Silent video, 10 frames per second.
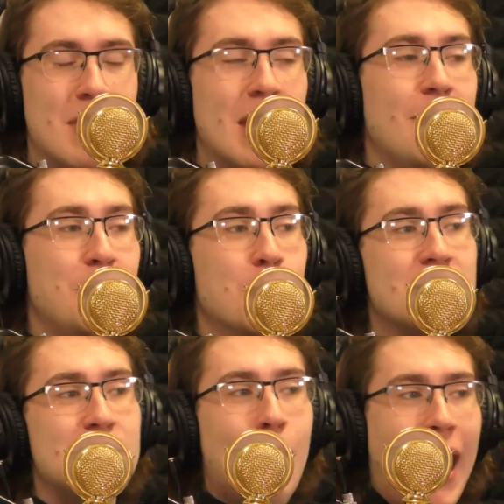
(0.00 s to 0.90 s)
If your
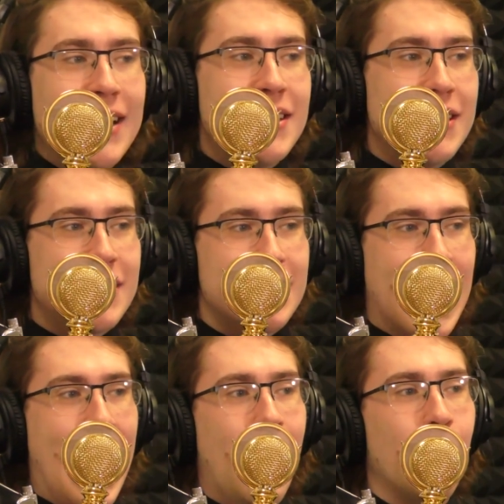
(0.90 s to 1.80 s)
response is
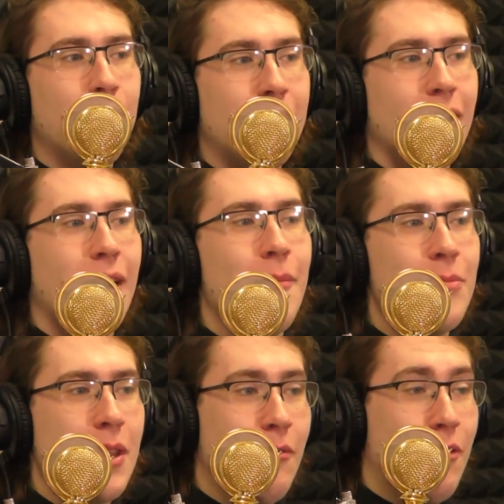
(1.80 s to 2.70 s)

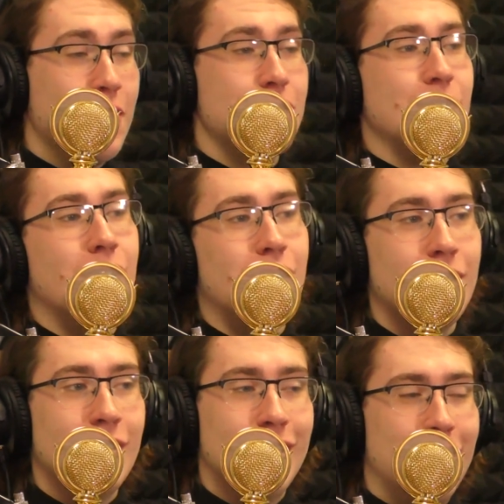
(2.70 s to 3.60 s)
first of all,
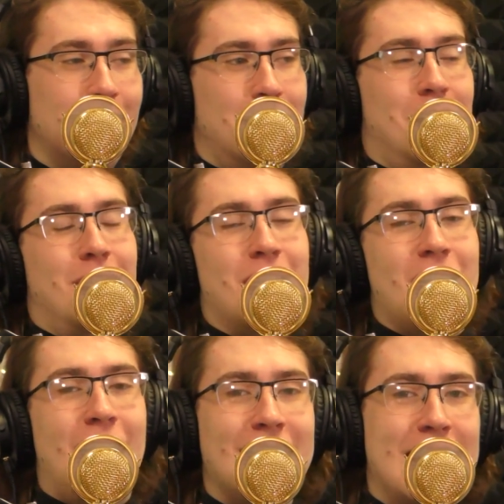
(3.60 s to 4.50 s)

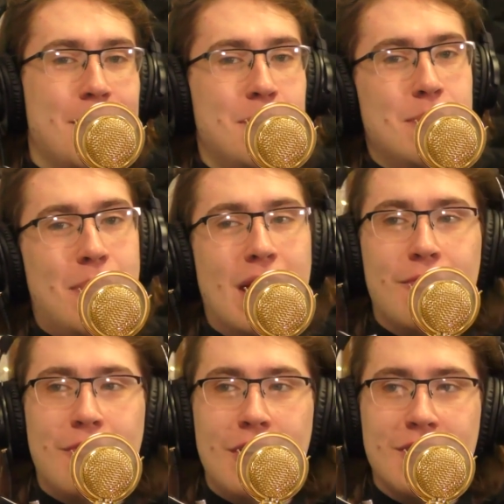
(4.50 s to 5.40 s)
I can't be a
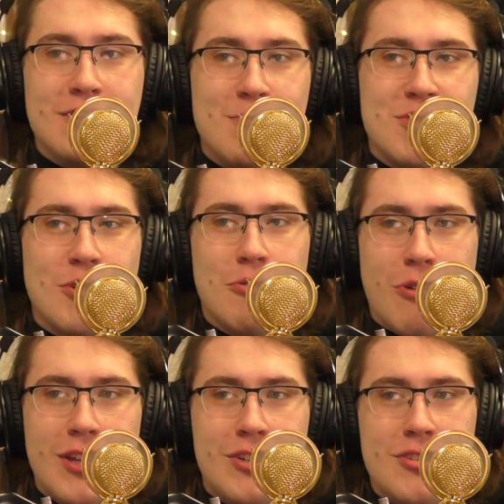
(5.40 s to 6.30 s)
pedophile because I'm so
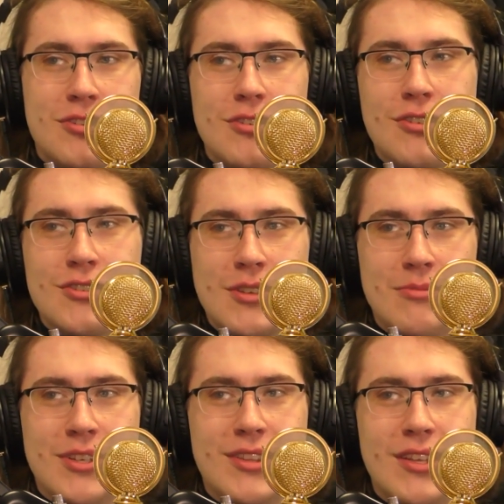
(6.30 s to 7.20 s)
rich or something like that.